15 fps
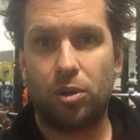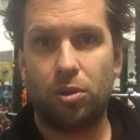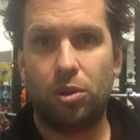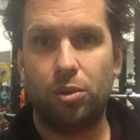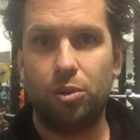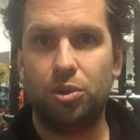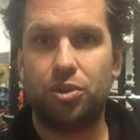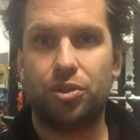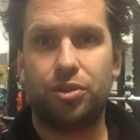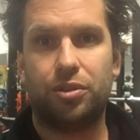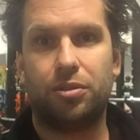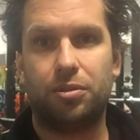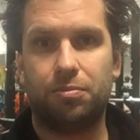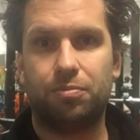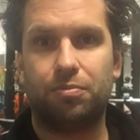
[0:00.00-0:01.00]

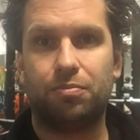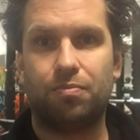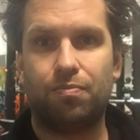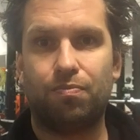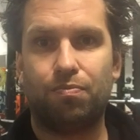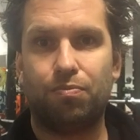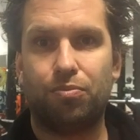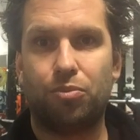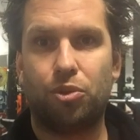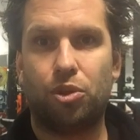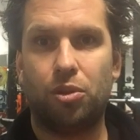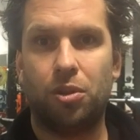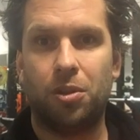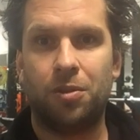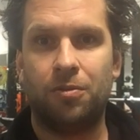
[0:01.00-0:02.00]
concludes
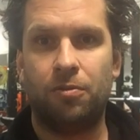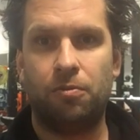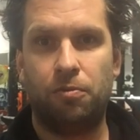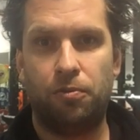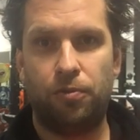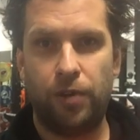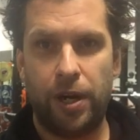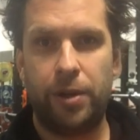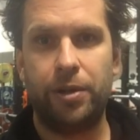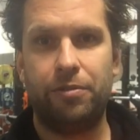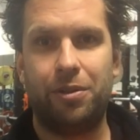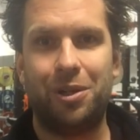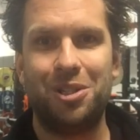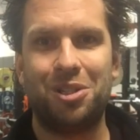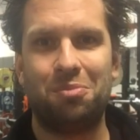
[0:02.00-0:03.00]
the very,
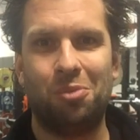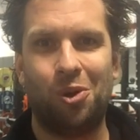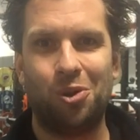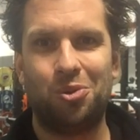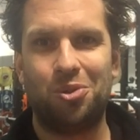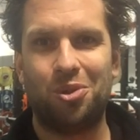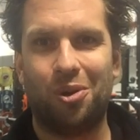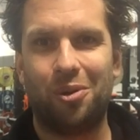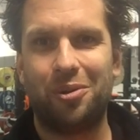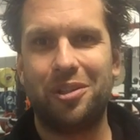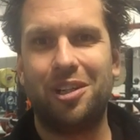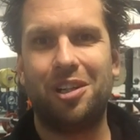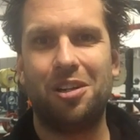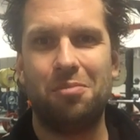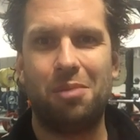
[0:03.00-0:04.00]
very small
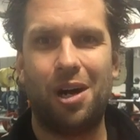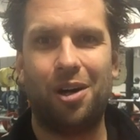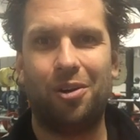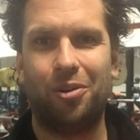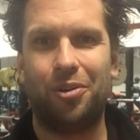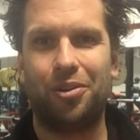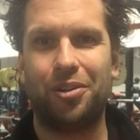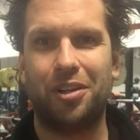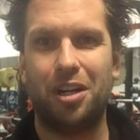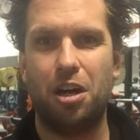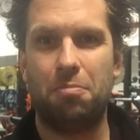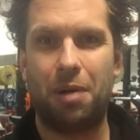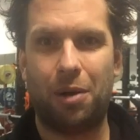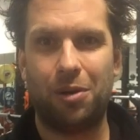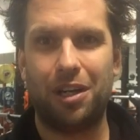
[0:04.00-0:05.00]
tutorial about
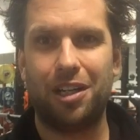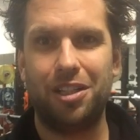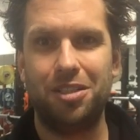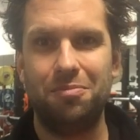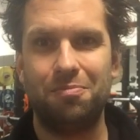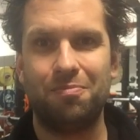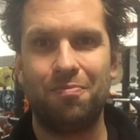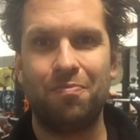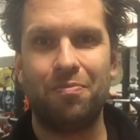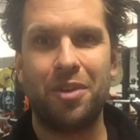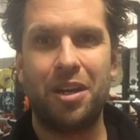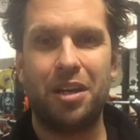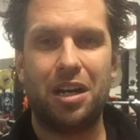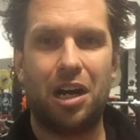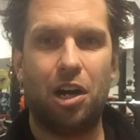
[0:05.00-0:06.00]
a power clean.
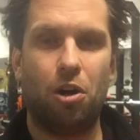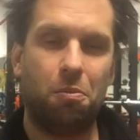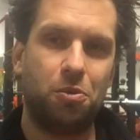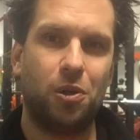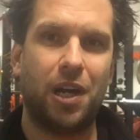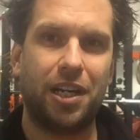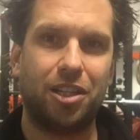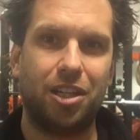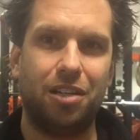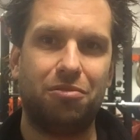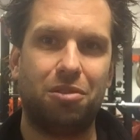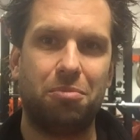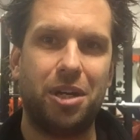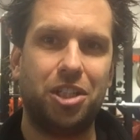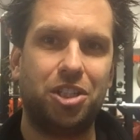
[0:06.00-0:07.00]
I hope you liked the
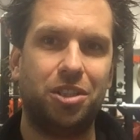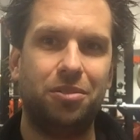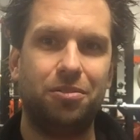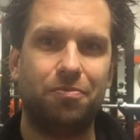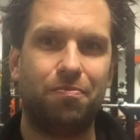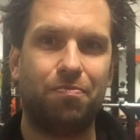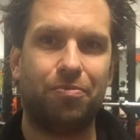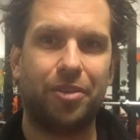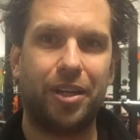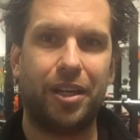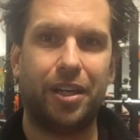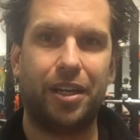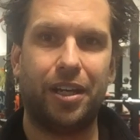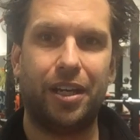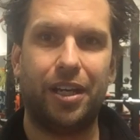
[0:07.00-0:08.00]
information,
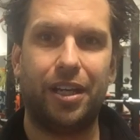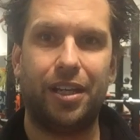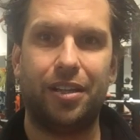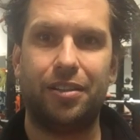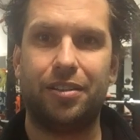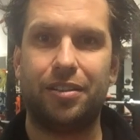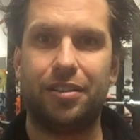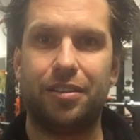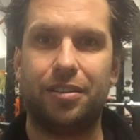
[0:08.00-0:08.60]
and